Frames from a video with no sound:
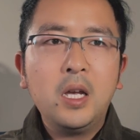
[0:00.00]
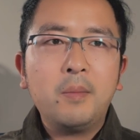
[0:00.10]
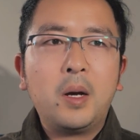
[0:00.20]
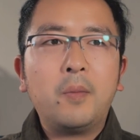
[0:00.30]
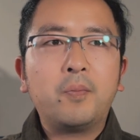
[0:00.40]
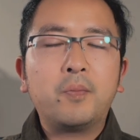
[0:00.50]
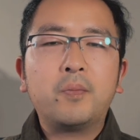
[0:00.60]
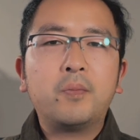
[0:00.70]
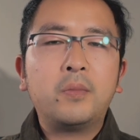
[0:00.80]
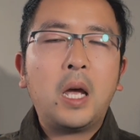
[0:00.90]
Well,
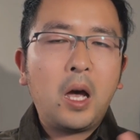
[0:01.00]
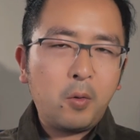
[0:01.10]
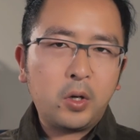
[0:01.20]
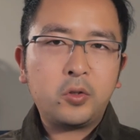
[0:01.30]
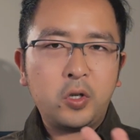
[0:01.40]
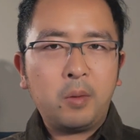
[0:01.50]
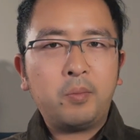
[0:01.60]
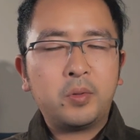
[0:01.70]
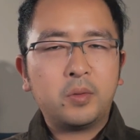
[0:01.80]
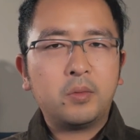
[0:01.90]
now I want to
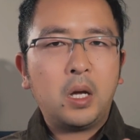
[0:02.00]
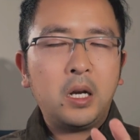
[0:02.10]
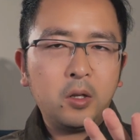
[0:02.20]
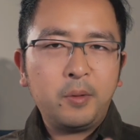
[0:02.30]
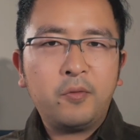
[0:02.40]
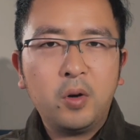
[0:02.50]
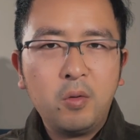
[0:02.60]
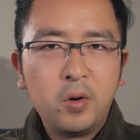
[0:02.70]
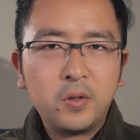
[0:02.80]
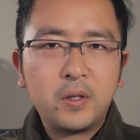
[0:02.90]
jump a little bit
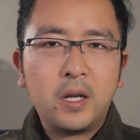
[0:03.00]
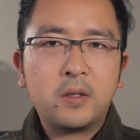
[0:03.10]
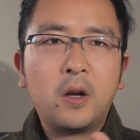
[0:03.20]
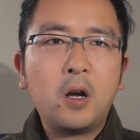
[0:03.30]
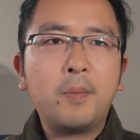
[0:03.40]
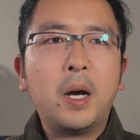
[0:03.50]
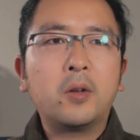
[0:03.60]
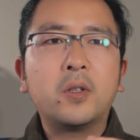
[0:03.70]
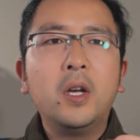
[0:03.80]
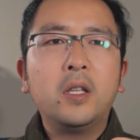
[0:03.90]
forward and talk
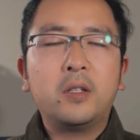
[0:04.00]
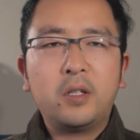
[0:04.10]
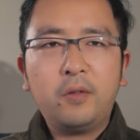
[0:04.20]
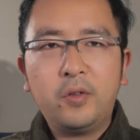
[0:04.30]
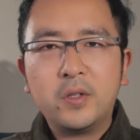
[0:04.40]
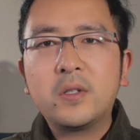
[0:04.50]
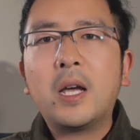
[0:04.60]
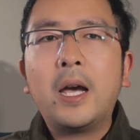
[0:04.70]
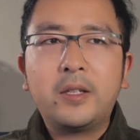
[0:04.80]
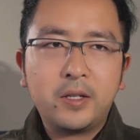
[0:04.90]
about the difference
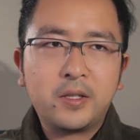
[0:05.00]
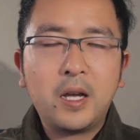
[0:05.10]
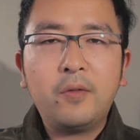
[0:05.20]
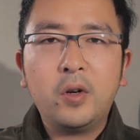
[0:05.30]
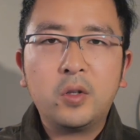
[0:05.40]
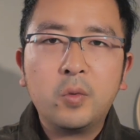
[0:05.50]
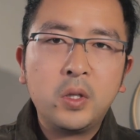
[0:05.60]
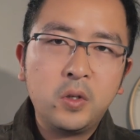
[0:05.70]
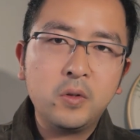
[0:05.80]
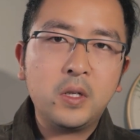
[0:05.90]
I discovered when
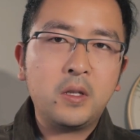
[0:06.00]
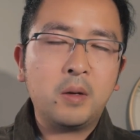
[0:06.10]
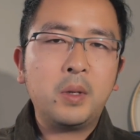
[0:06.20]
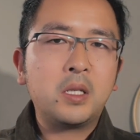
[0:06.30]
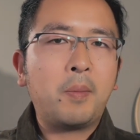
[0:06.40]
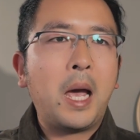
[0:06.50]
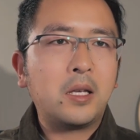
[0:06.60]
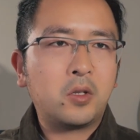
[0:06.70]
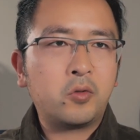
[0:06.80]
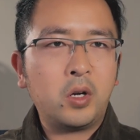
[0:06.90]
using them in the
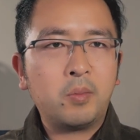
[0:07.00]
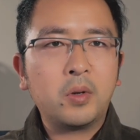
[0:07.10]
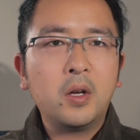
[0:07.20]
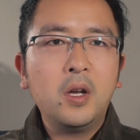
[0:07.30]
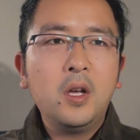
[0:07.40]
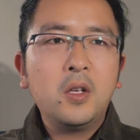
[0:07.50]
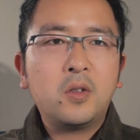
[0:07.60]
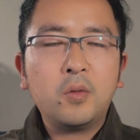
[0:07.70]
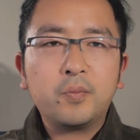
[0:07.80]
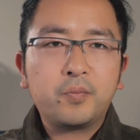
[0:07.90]
past trip.
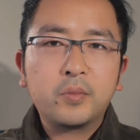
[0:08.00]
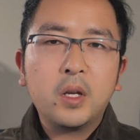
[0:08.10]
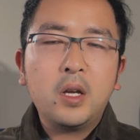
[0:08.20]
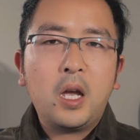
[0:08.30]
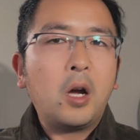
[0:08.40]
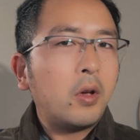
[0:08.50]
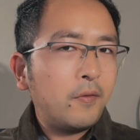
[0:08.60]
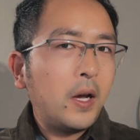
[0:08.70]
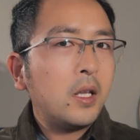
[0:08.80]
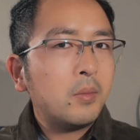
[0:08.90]
So how do I
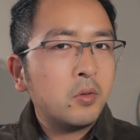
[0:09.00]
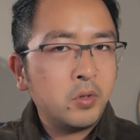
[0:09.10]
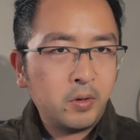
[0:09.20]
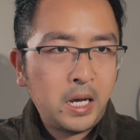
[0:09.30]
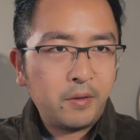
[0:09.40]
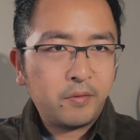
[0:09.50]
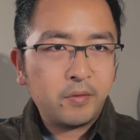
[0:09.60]
find them in real life?